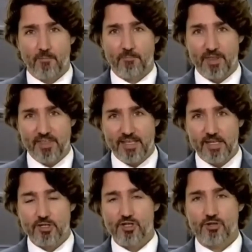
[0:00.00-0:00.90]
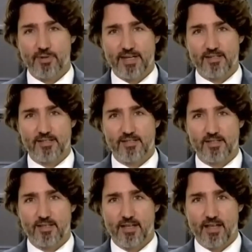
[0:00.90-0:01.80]
But the issue is
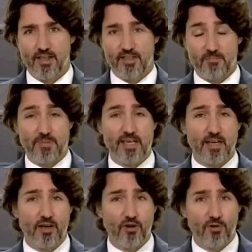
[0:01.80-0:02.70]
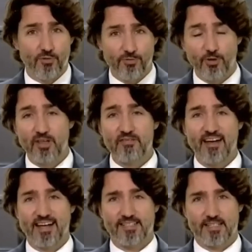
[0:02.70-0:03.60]
that being fully
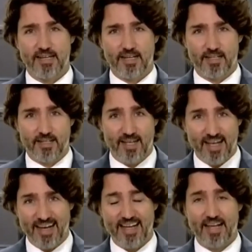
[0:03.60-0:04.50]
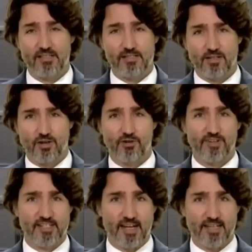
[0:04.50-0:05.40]
vaccinated against
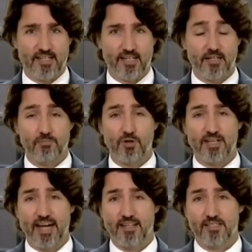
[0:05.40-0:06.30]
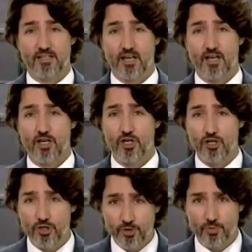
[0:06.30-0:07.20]
COVID 19 protects
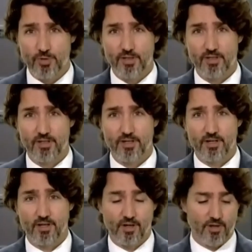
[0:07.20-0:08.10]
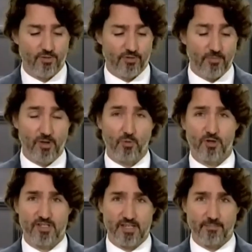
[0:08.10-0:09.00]
you from the
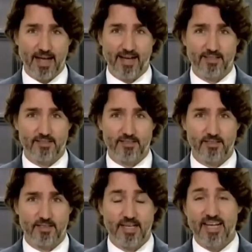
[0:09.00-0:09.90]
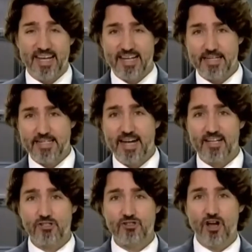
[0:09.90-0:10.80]
worst impacts. It
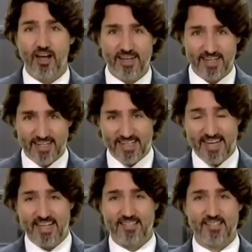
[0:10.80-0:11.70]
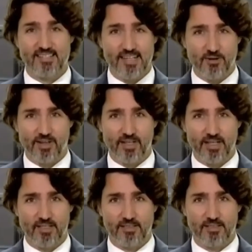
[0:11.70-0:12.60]
does not necessarily